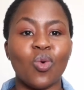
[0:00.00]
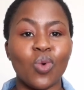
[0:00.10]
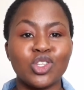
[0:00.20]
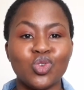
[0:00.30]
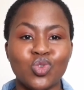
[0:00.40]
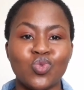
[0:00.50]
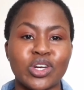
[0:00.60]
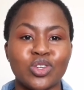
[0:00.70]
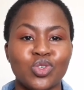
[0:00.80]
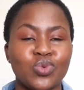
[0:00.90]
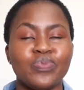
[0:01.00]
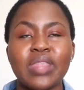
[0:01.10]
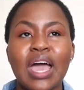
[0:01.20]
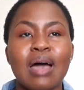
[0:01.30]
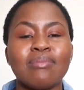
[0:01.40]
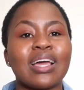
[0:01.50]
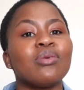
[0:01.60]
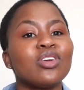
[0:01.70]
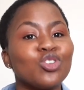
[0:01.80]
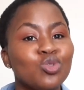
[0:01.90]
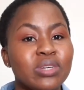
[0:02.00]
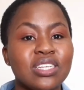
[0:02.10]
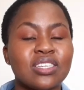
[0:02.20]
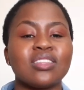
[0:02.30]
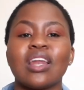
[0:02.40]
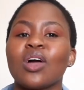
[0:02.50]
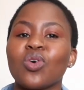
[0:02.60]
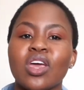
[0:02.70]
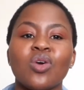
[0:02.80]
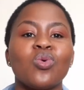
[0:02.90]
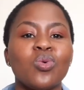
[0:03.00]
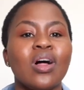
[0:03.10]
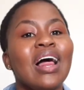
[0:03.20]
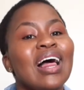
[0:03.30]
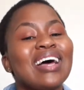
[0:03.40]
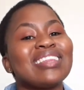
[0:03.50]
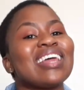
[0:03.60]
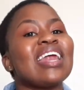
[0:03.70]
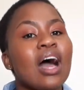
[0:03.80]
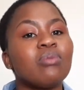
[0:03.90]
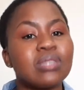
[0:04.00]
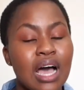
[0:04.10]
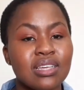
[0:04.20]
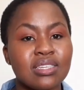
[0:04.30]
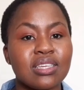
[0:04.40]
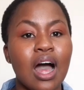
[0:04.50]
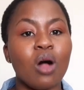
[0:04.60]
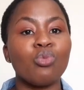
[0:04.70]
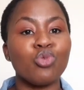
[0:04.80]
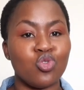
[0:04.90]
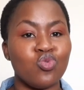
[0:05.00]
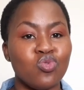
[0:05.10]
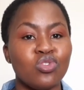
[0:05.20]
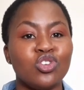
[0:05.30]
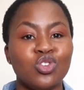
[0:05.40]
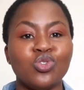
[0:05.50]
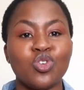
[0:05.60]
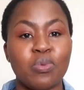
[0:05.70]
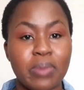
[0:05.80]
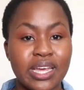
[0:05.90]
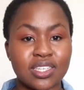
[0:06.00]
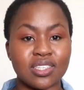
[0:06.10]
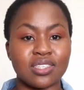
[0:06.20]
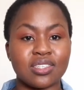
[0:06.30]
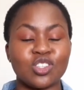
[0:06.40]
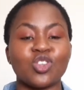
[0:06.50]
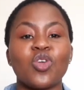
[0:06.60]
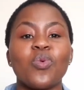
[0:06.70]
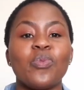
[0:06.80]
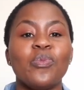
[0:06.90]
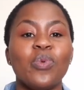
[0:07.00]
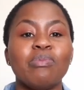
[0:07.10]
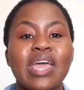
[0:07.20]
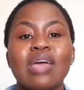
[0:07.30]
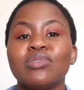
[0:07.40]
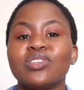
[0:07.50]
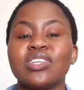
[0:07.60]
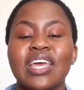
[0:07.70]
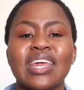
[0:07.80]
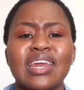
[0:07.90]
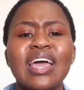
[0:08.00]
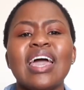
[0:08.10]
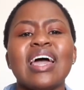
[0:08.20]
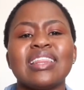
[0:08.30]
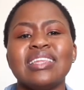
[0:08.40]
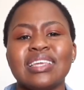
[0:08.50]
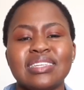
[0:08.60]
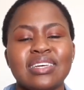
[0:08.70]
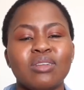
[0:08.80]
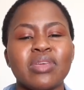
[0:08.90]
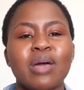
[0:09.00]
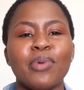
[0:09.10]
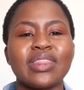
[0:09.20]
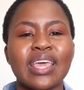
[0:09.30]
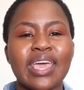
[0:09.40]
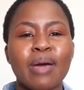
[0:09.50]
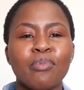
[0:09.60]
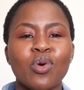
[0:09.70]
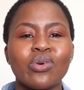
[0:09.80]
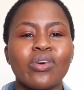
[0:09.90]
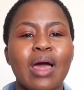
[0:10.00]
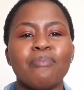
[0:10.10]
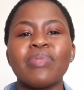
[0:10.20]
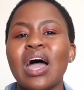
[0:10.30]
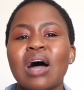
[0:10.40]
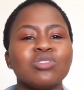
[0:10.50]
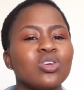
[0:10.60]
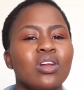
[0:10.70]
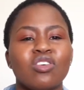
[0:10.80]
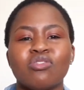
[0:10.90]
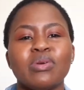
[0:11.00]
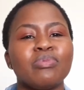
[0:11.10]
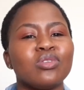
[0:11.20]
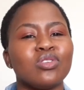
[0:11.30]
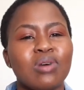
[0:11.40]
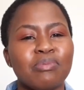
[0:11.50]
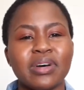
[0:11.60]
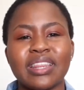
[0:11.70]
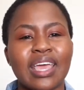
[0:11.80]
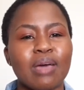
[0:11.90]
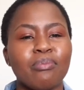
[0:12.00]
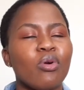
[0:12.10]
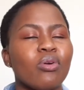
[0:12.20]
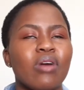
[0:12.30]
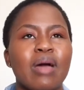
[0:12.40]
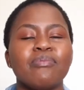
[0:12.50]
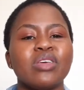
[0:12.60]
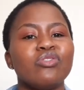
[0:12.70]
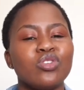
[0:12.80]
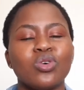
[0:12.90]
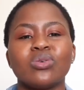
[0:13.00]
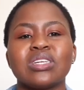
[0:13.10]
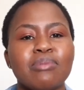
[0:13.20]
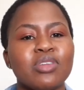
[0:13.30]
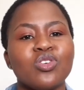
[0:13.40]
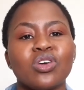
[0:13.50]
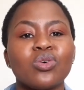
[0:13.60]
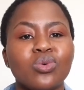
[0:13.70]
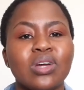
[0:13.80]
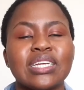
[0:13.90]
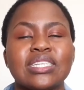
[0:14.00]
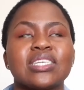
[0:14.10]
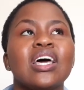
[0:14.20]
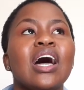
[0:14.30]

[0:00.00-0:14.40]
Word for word: What do you want to do? I'm like, I want to do medicine. They're like, okay, cool. That helps us help you choose your majors so you will be able to get it. And then they tell me about the GAMP program. I'm sure a lot of people know about the GAMP program. If you don't, I mean, you can Google it.